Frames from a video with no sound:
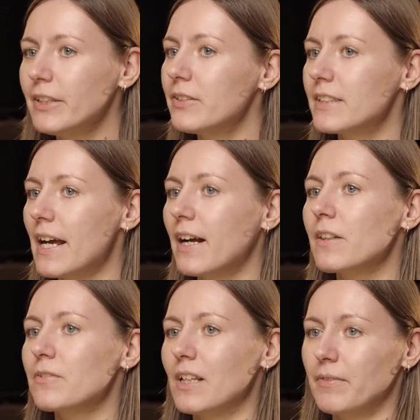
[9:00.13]
let you cycle
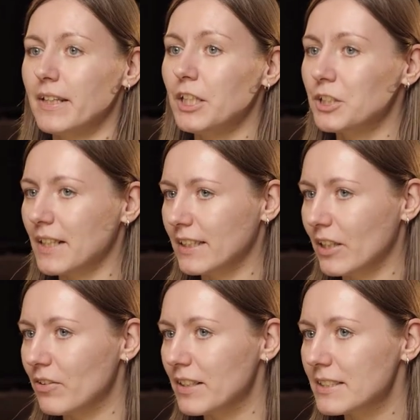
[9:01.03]
through navigation
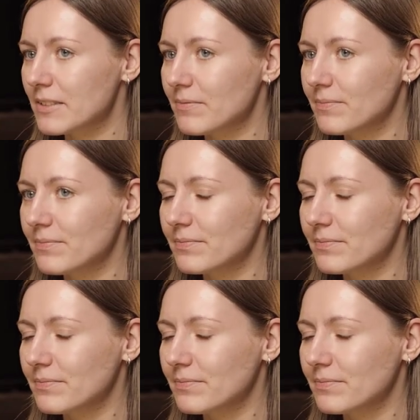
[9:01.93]
categories.